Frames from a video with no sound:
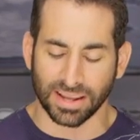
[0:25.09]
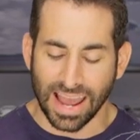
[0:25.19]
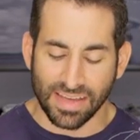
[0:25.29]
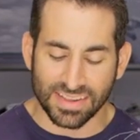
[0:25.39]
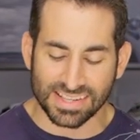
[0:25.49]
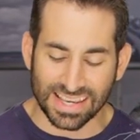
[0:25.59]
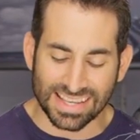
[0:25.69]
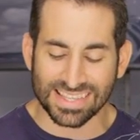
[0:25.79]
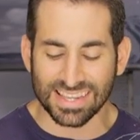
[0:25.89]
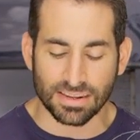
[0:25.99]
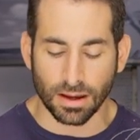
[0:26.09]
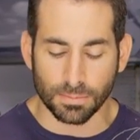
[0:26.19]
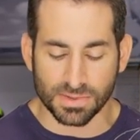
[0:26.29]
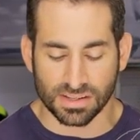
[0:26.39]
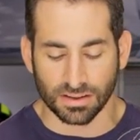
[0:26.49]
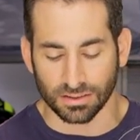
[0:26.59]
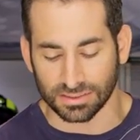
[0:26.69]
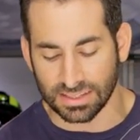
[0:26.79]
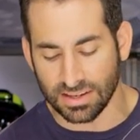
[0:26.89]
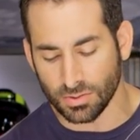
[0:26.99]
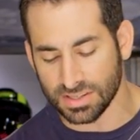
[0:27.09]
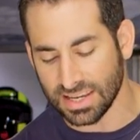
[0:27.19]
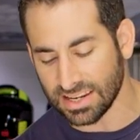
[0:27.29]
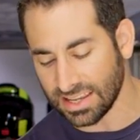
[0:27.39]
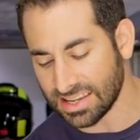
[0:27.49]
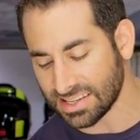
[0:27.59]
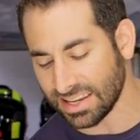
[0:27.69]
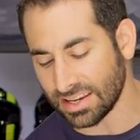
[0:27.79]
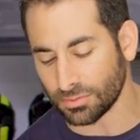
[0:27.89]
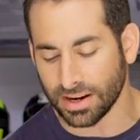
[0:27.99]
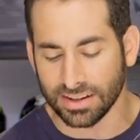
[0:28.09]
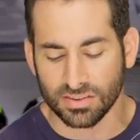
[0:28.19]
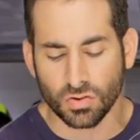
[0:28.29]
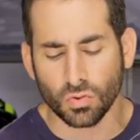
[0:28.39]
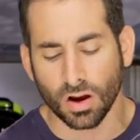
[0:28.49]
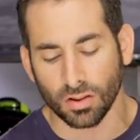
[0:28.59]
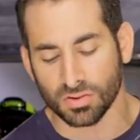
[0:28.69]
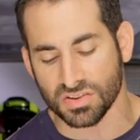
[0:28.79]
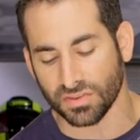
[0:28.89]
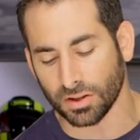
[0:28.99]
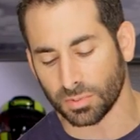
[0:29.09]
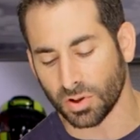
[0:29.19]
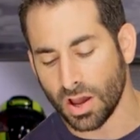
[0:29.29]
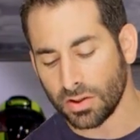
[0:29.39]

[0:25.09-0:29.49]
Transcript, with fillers: bike, and this is the Numbskull, DOT and ECE rated, two colors available.